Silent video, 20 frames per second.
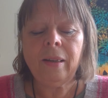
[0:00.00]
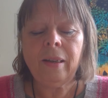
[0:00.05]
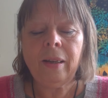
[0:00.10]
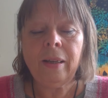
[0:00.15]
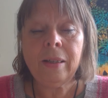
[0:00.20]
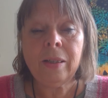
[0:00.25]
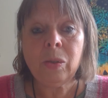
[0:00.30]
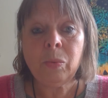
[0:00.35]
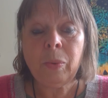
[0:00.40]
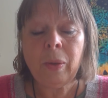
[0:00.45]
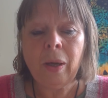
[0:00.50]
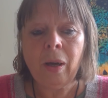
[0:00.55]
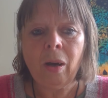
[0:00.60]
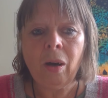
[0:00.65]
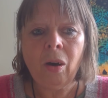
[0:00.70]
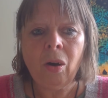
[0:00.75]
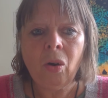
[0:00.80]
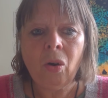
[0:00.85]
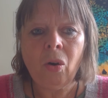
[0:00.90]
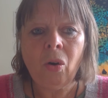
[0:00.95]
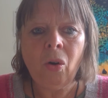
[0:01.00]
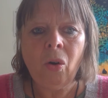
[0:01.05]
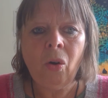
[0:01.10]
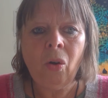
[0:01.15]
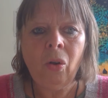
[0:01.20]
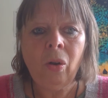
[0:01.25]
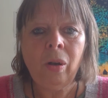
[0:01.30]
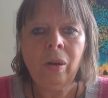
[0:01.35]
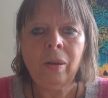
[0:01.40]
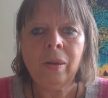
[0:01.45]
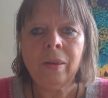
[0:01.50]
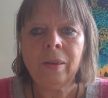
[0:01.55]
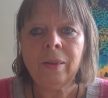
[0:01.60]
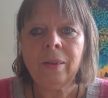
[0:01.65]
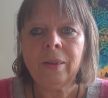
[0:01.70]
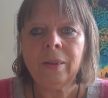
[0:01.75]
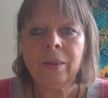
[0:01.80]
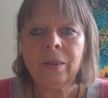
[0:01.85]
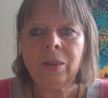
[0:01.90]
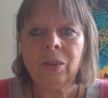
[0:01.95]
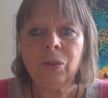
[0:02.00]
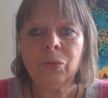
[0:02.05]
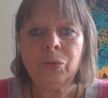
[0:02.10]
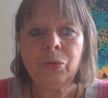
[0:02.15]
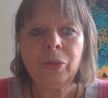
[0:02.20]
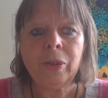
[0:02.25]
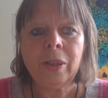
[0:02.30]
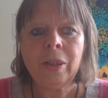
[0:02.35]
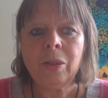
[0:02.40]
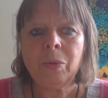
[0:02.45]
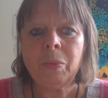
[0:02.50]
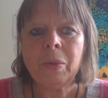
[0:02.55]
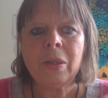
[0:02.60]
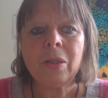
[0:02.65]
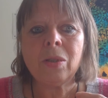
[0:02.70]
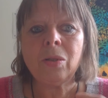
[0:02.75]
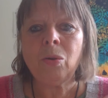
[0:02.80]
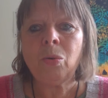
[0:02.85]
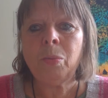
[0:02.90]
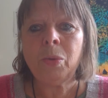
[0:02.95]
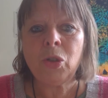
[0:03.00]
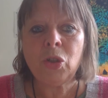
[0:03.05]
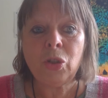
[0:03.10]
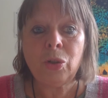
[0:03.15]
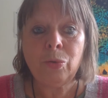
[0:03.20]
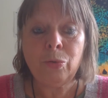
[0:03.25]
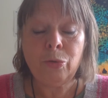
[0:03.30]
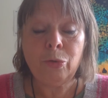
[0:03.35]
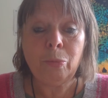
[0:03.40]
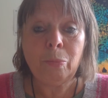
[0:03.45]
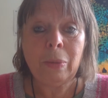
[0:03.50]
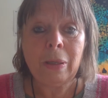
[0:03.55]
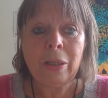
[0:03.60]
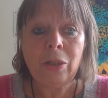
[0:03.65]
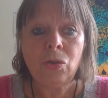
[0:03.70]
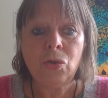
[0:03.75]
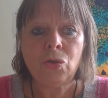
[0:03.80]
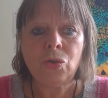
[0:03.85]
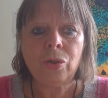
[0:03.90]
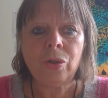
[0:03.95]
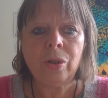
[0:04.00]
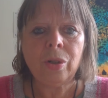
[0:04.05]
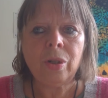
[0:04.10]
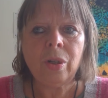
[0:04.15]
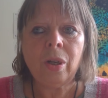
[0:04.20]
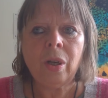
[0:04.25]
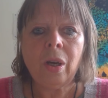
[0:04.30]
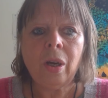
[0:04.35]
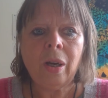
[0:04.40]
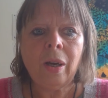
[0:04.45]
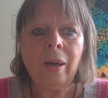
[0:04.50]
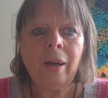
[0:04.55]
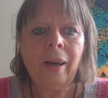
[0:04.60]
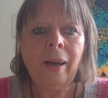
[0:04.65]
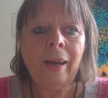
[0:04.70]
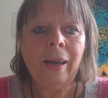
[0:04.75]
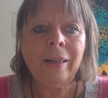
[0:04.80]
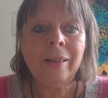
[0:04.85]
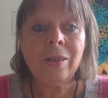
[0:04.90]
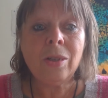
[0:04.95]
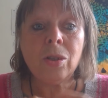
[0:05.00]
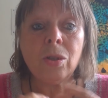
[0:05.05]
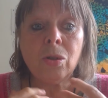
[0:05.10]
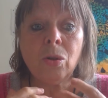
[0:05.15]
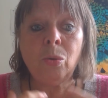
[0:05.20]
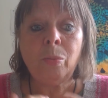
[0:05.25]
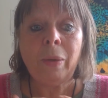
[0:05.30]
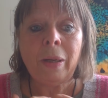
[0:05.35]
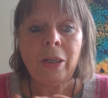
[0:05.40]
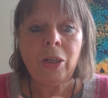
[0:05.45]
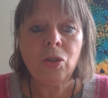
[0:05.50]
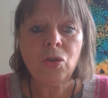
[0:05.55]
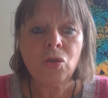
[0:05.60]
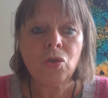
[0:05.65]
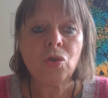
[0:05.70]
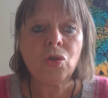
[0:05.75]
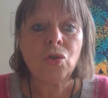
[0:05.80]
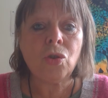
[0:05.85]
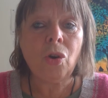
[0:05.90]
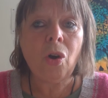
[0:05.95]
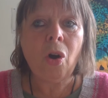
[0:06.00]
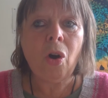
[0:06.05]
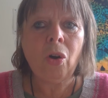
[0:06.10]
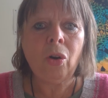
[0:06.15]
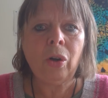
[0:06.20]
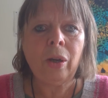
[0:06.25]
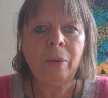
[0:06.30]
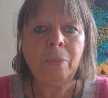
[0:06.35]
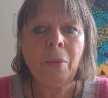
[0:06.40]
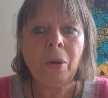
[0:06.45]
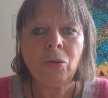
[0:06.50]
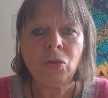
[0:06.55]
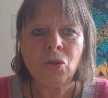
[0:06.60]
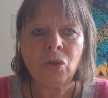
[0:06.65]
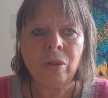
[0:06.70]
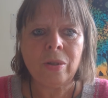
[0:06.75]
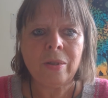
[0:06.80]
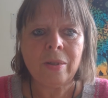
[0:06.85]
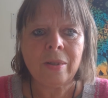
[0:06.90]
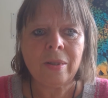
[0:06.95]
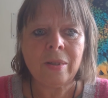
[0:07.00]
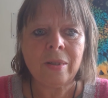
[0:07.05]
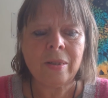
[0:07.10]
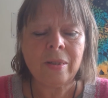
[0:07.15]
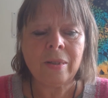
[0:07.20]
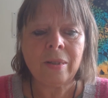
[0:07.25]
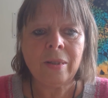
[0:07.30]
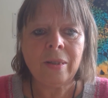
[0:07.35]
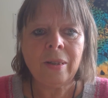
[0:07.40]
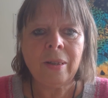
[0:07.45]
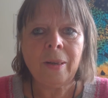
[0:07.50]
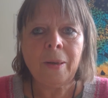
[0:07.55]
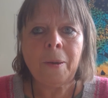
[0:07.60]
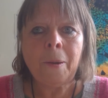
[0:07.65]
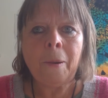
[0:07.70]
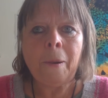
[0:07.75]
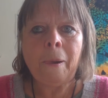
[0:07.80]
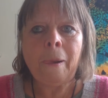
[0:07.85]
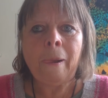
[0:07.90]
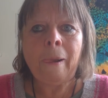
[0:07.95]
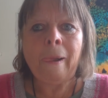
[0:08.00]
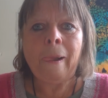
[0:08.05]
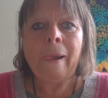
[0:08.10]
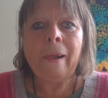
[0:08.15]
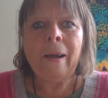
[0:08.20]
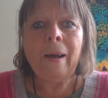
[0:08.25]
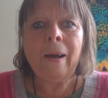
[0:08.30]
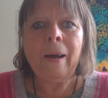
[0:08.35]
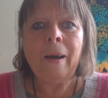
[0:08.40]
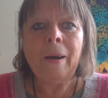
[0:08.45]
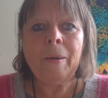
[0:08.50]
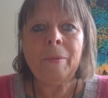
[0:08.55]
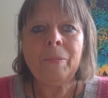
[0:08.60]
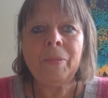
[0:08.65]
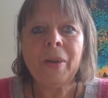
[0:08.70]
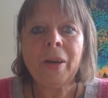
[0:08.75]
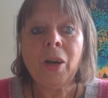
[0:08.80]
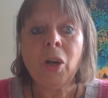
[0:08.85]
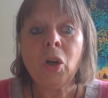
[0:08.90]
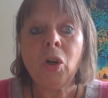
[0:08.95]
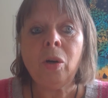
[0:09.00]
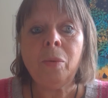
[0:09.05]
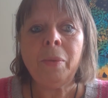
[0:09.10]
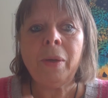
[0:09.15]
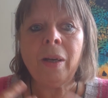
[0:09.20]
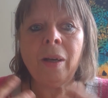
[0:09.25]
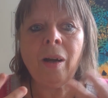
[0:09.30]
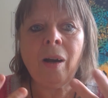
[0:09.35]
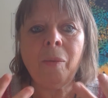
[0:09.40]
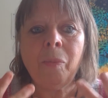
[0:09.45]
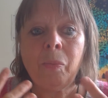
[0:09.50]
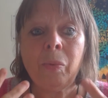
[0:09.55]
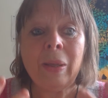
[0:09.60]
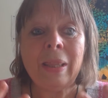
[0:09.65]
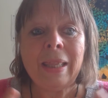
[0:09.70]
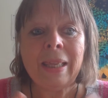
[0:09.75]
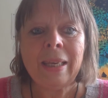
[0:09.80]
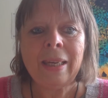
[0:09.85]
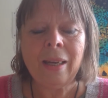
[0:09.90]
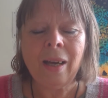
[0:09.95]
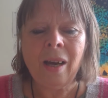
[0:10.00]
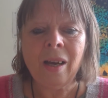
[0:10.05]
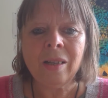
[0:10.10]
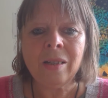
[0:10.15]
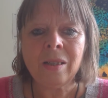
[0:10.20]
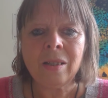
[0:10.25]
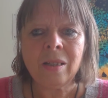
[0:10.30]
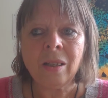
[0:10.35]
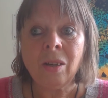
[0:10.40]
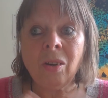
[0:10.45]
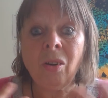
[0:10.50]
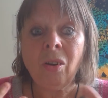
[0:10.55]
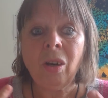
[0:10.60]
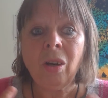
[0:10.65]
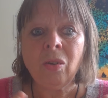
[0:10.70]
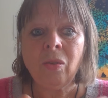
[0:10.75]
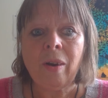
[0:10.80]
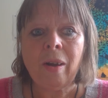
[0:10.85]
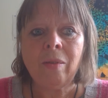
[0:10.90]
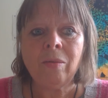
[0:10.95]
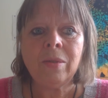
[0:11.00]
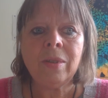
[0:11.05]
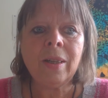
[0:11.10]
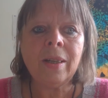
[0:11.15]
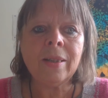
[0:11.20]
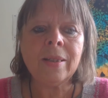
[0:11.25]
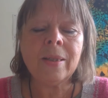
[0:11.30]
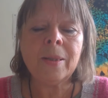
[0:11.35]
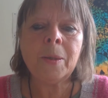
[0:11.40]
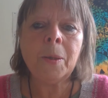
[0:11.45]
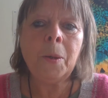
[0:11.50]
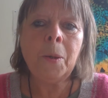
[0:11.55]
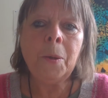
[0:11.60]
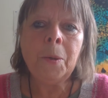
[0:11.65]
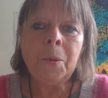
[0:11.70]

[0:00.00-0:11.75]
as we are all confronted with so much information and so many strong emotions um, that are coming up within us and all around us,